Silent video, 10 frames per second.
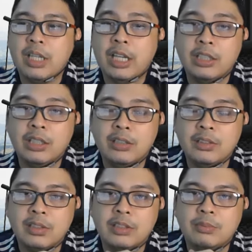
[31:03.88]
an
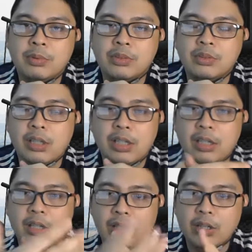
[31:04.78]
ethical sales person,
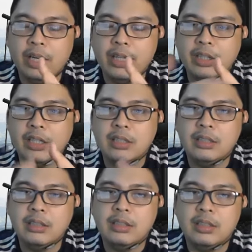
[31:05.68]
or
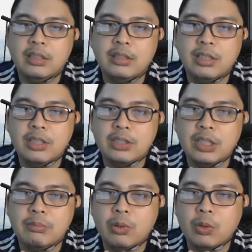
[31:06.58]
ethical real
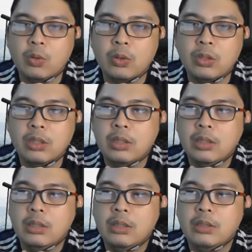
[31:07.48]
estate broker.
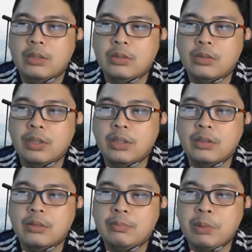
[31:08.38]
You know,
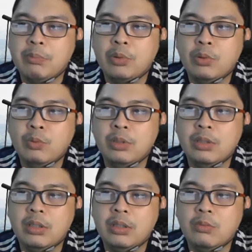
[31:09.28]
and
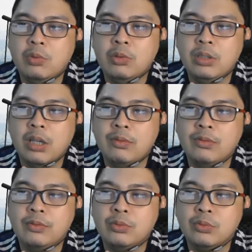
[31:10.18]
people will
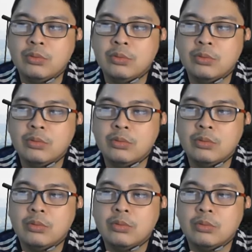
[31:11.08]
love to
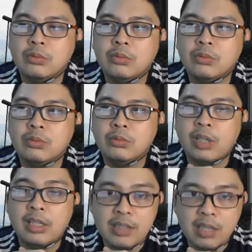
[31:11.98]

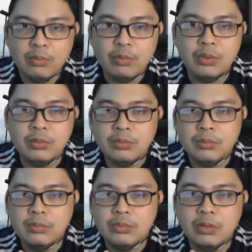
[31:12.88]
transact with you.
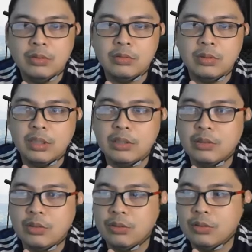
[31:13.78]
You know,
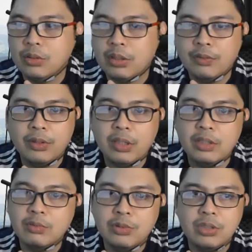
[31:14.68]
and
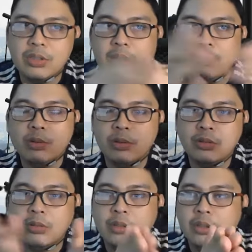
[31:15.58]
referrals will just keep
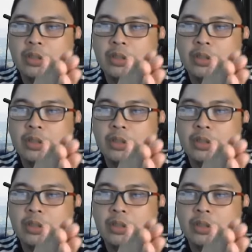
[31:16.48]
on